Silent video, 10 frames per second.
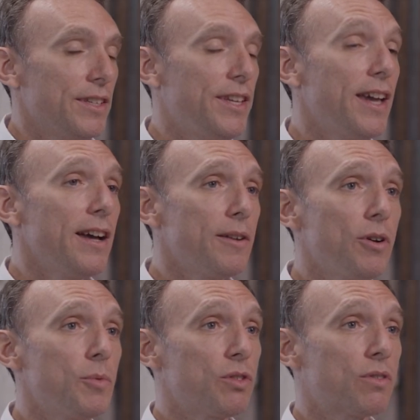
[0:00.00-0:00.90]
Yeah,
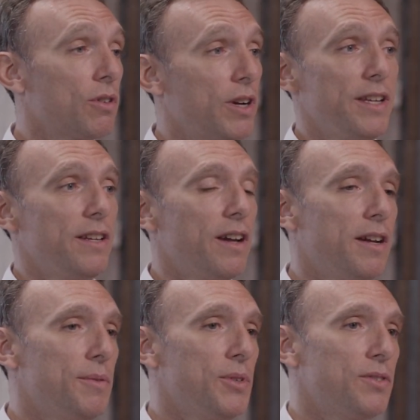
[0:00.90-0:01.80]
no, it was great.
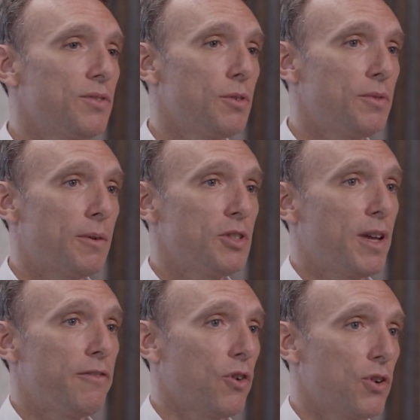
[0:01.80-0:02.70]
So that was
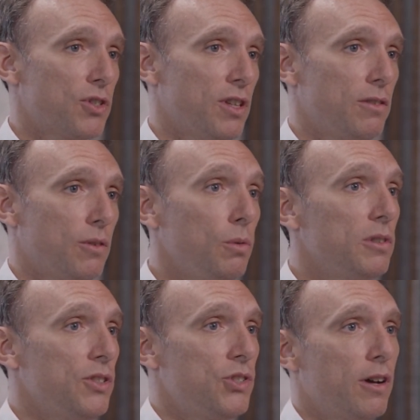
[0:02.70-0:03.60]
my first and
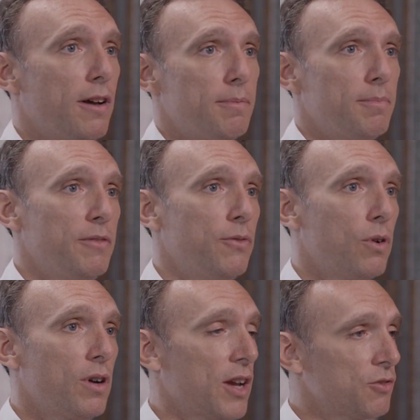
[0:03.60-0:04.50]
only job
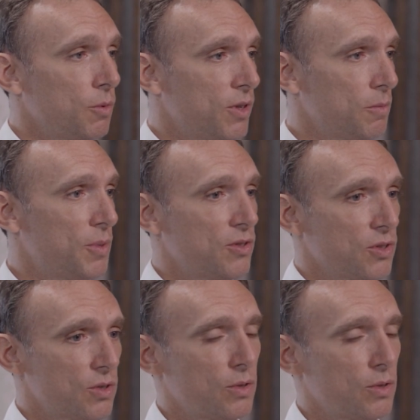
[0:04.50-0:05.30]
before I actually went to business